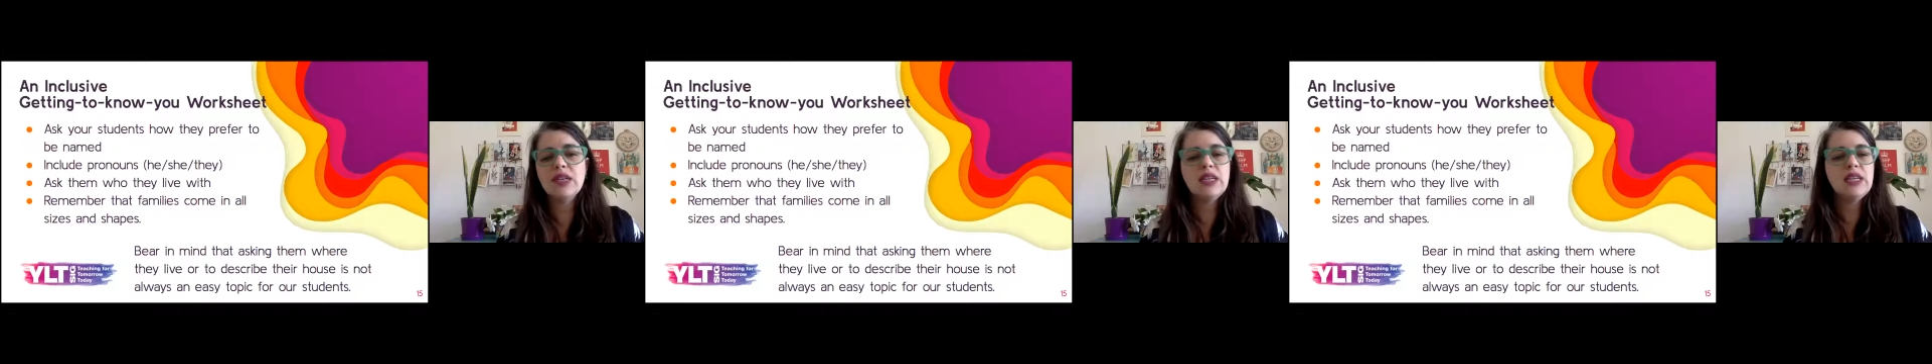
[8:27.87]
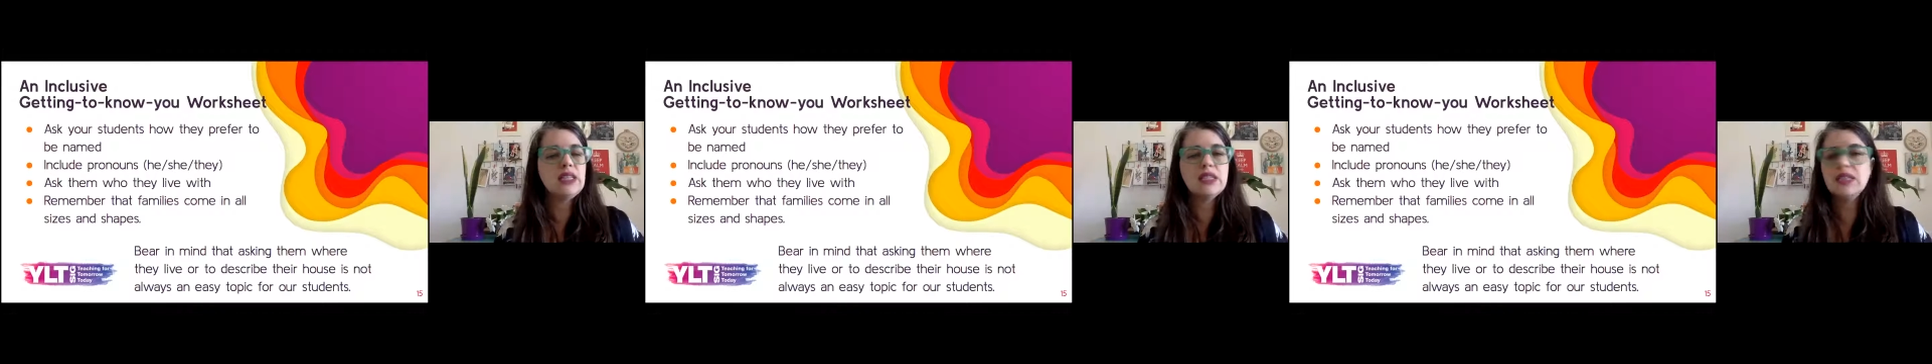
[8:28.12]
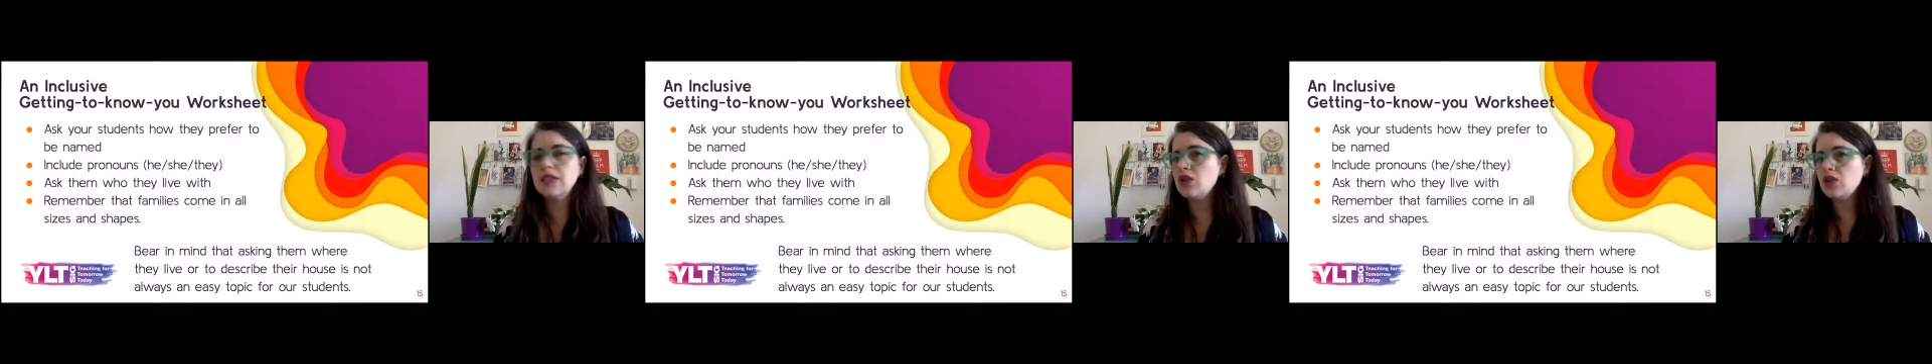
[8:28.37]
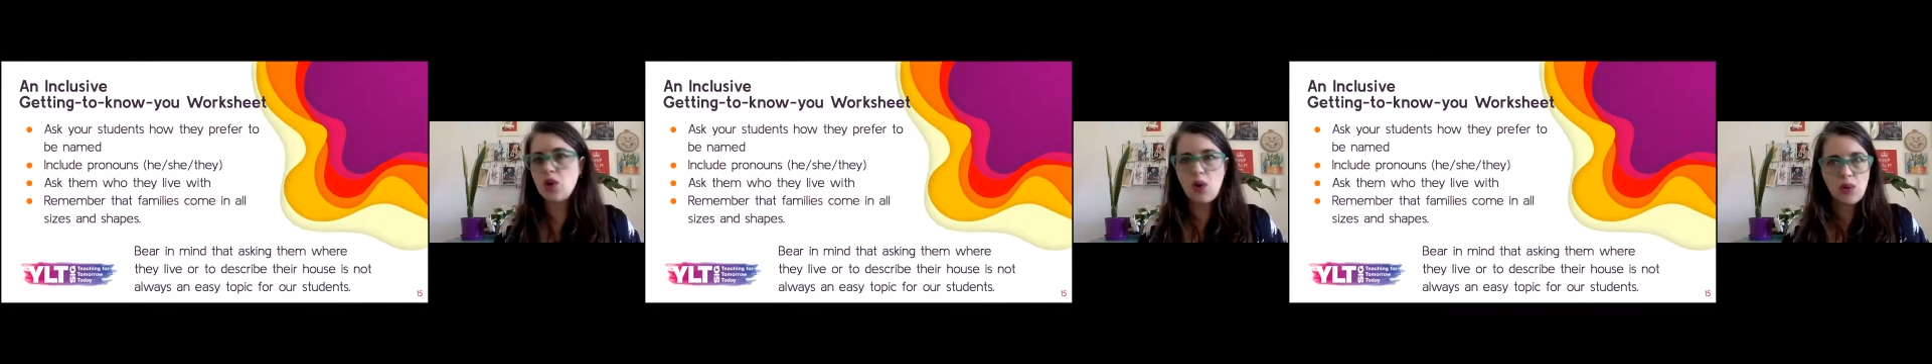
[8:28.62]
is not
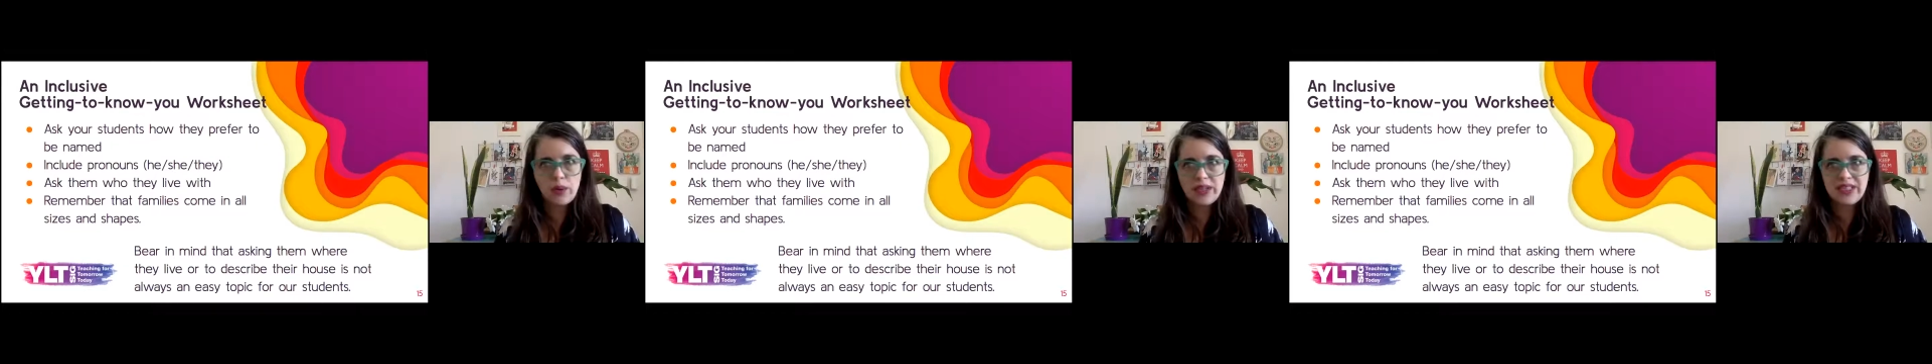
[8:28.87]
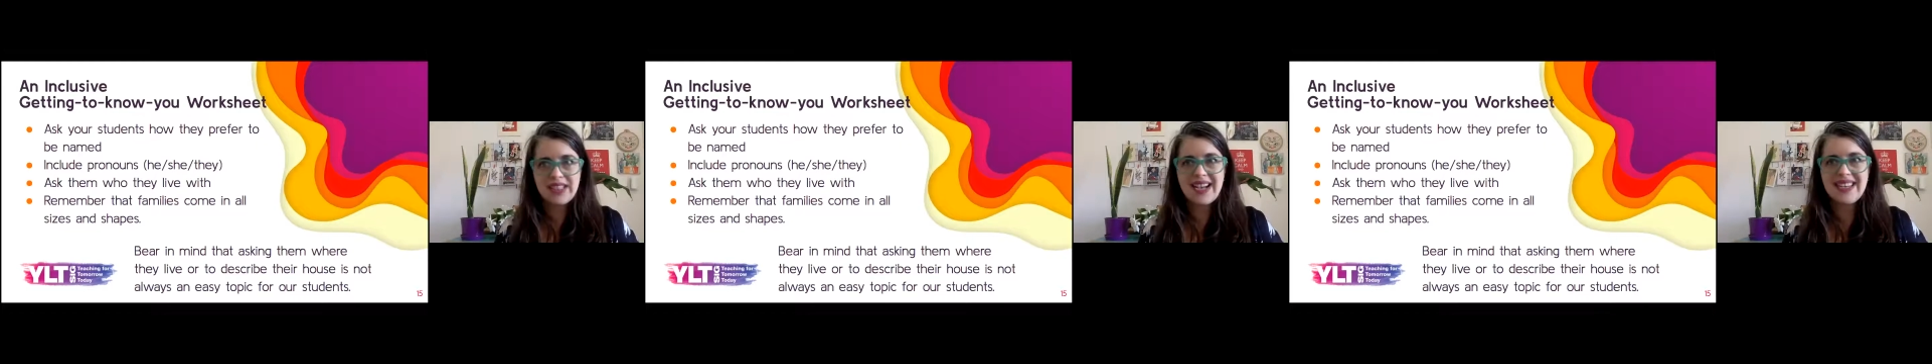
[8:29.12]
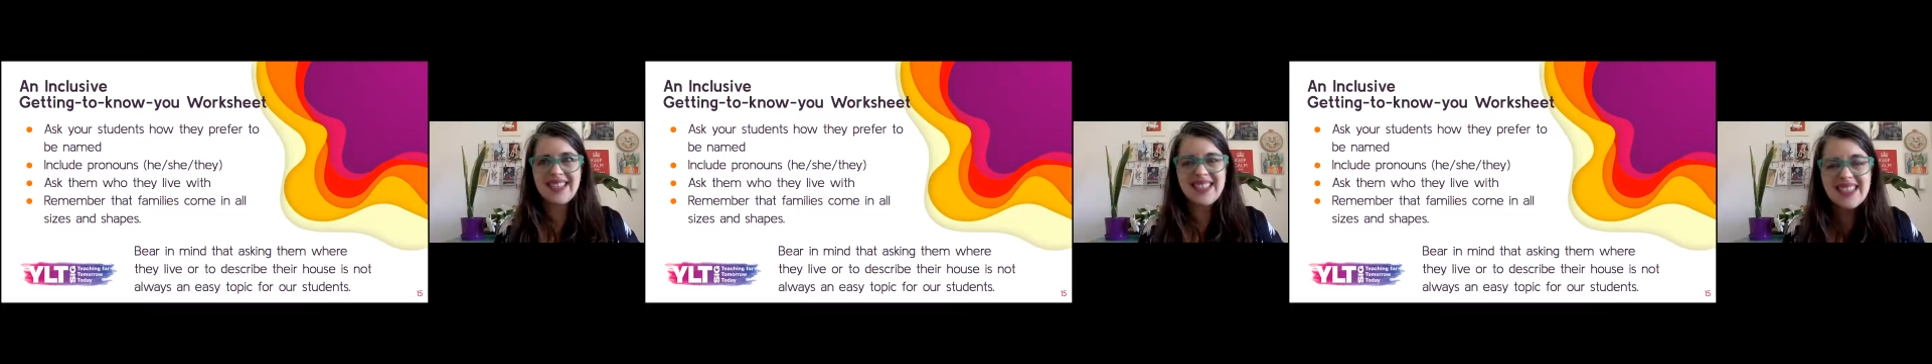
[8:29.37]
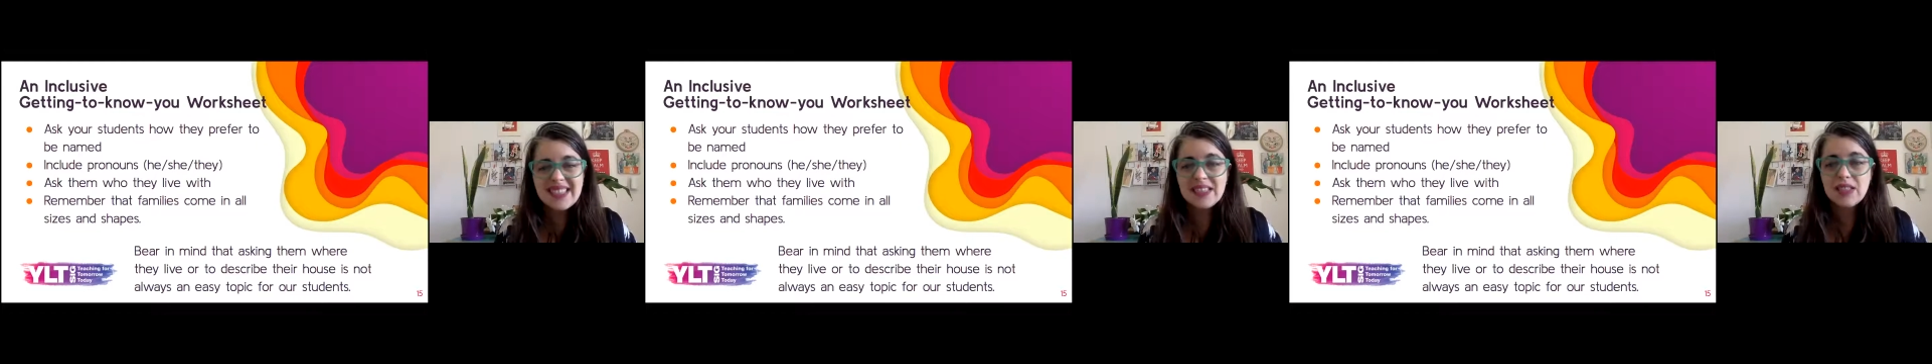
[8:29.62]
always an
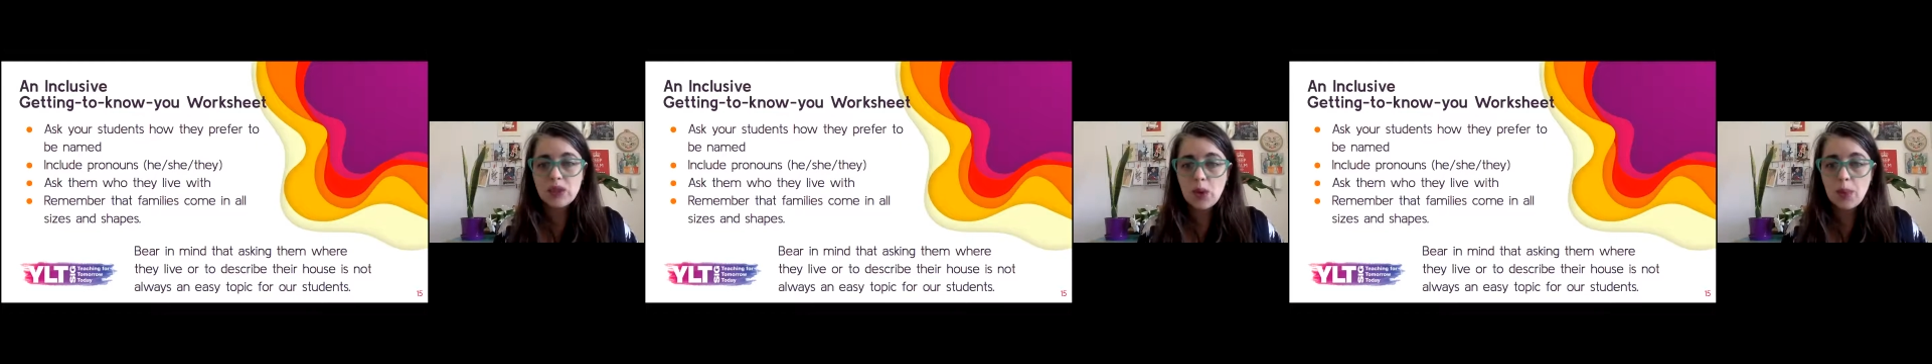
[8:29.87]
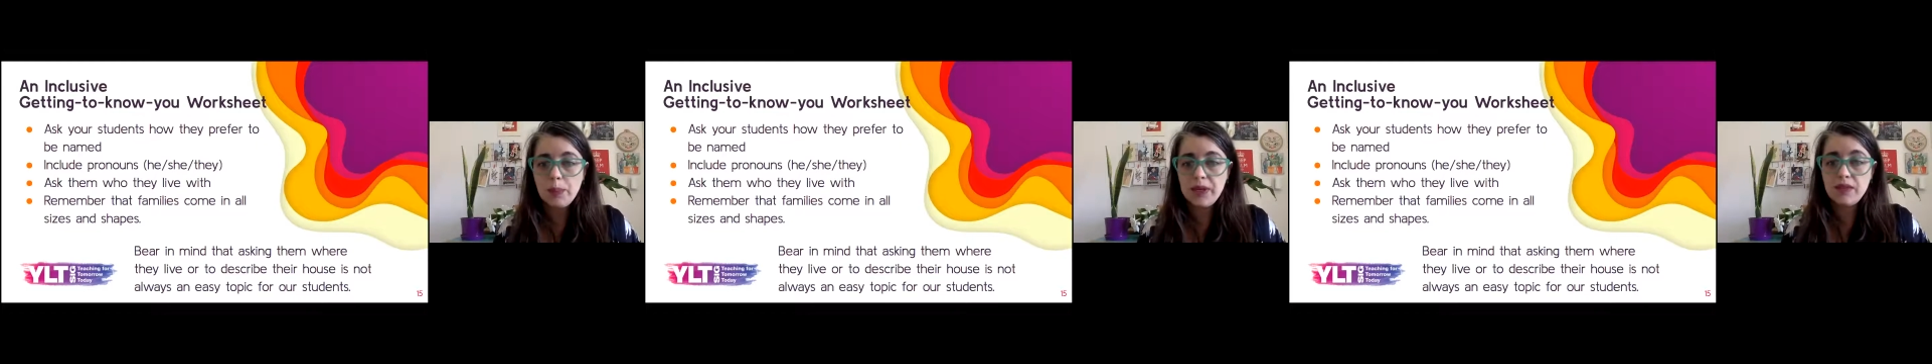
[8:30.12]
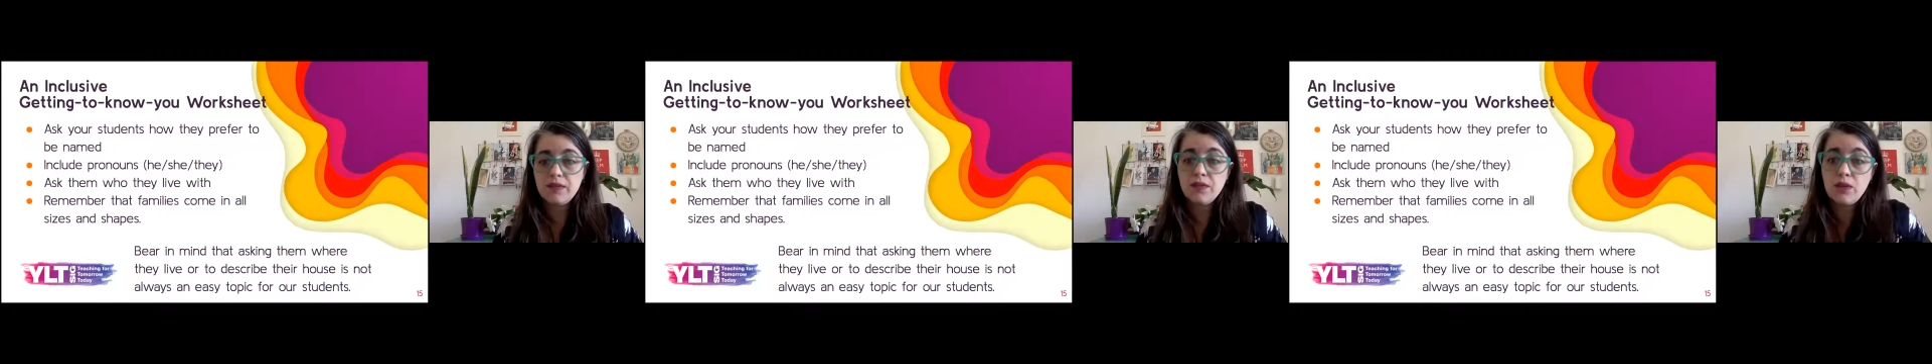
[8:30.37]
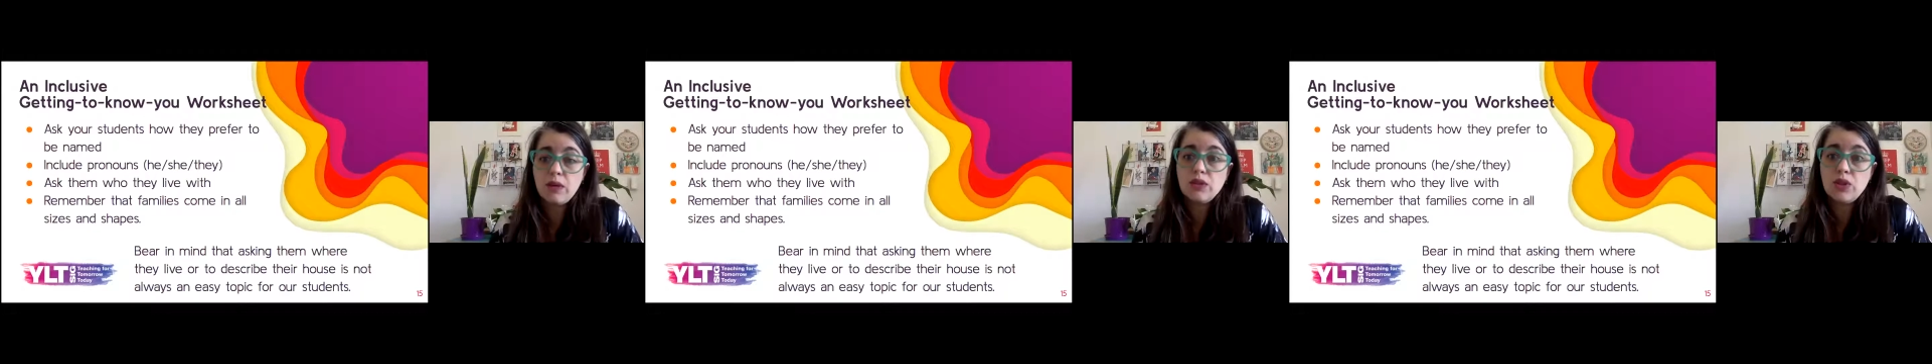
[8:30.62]
easy topic for
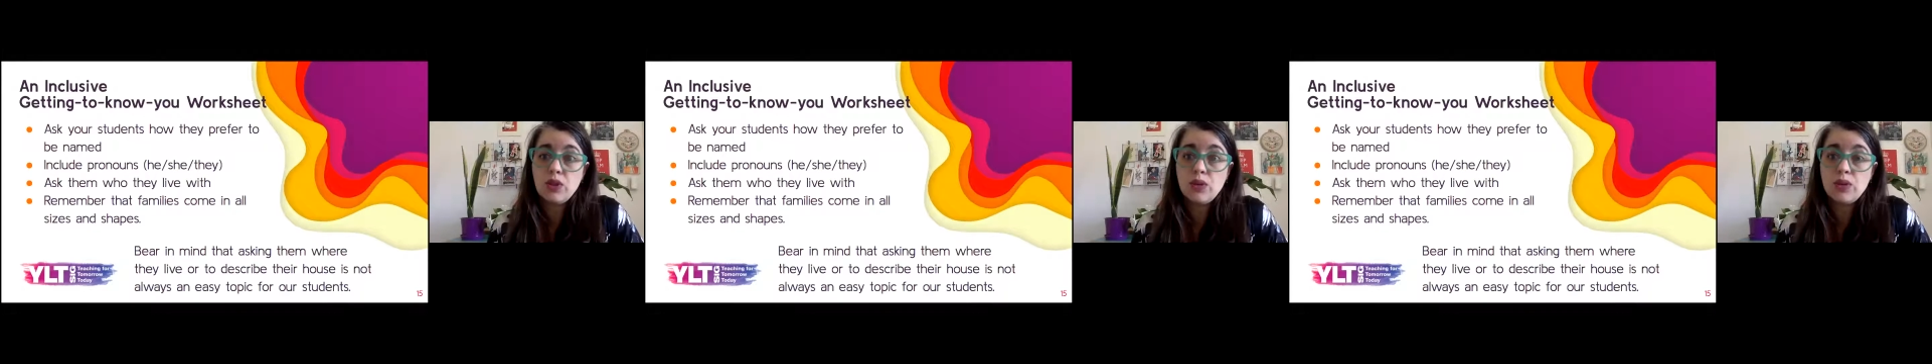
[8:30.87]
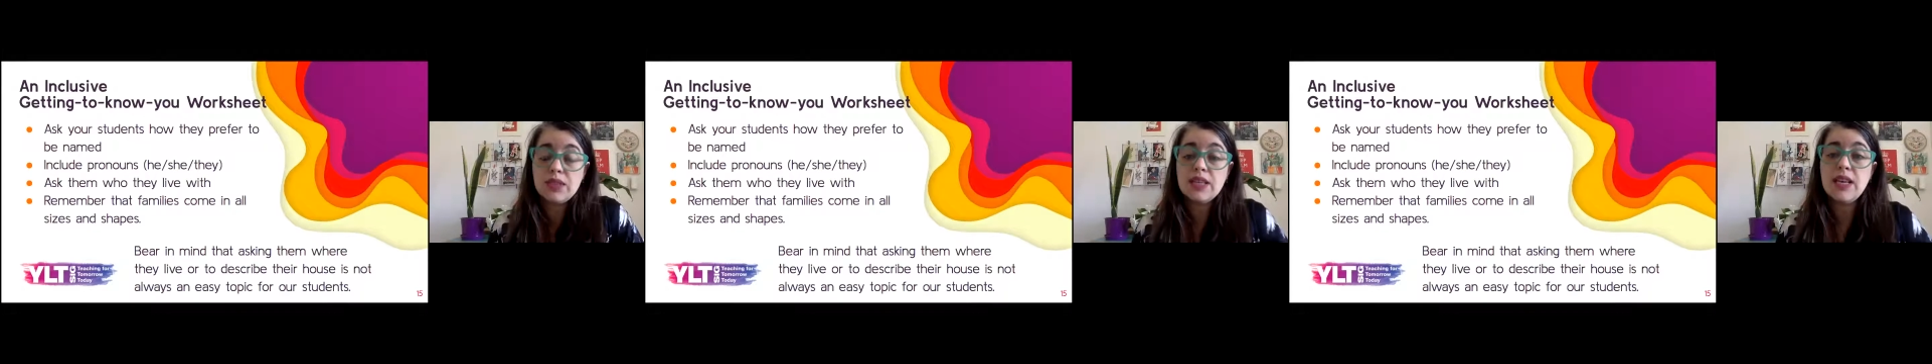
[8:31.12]
our students,